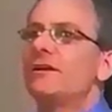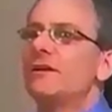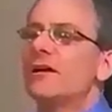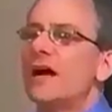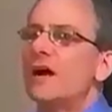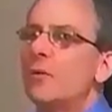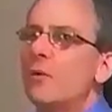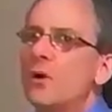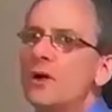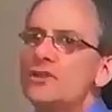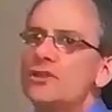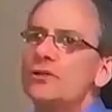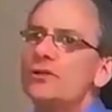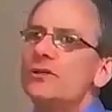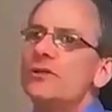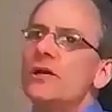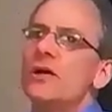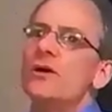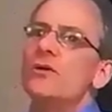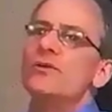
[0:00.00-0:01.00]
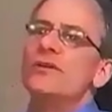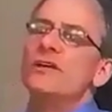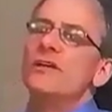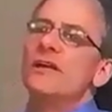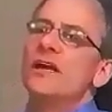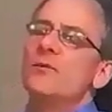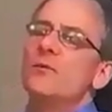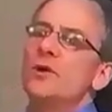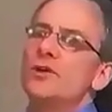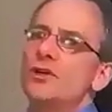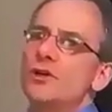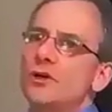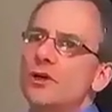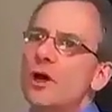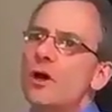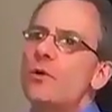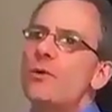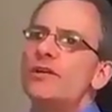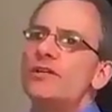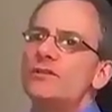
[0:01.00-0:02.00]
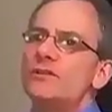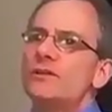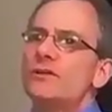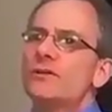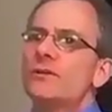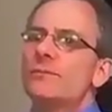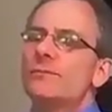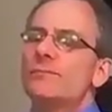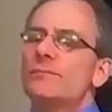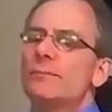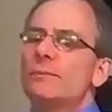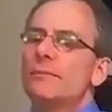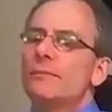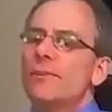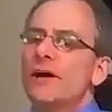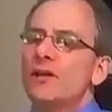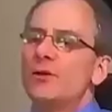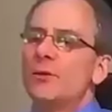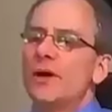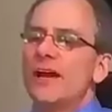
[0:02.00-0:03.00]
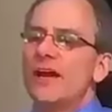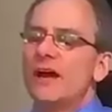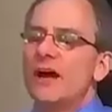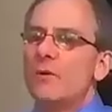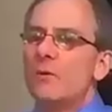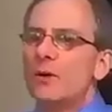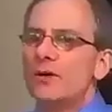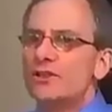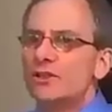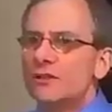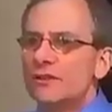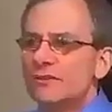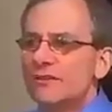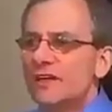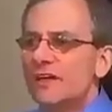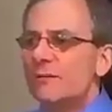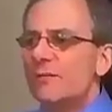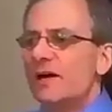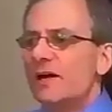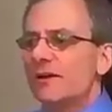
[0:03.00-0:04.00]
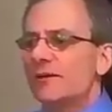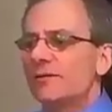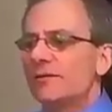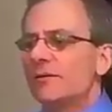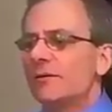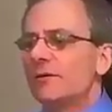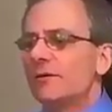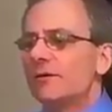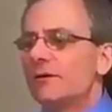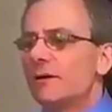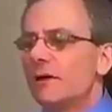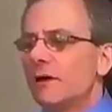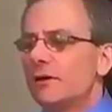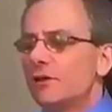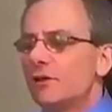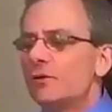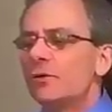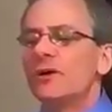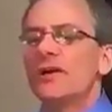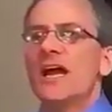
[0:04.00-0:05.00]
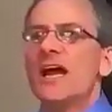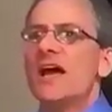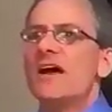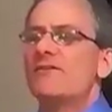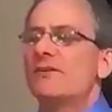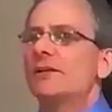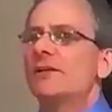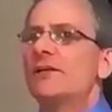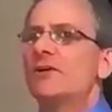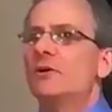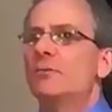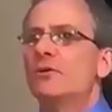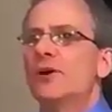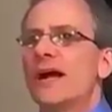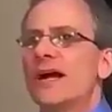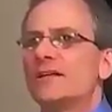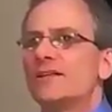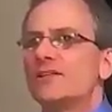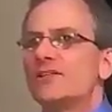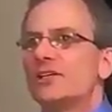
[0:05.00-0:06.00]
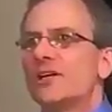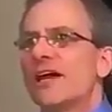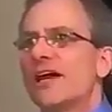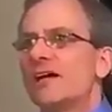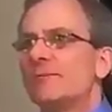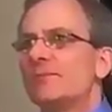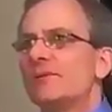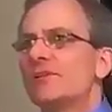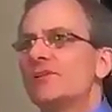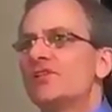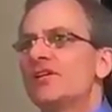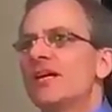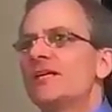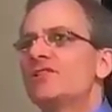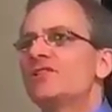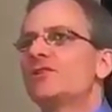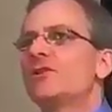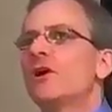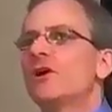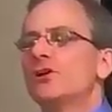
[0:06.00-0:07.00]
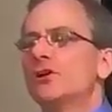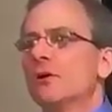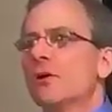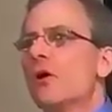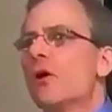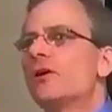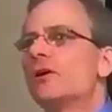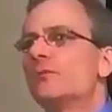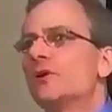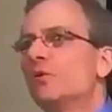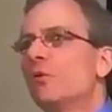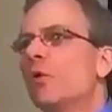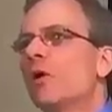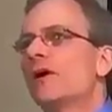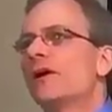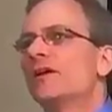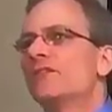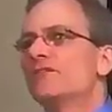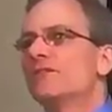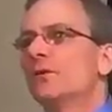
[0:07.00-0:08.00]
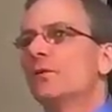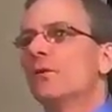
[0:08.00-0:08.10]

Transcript: I want you to know that, and when you go into your, by the way, I want you to think about, you don't have a legal practice yet, but the chances are you're all going to be working for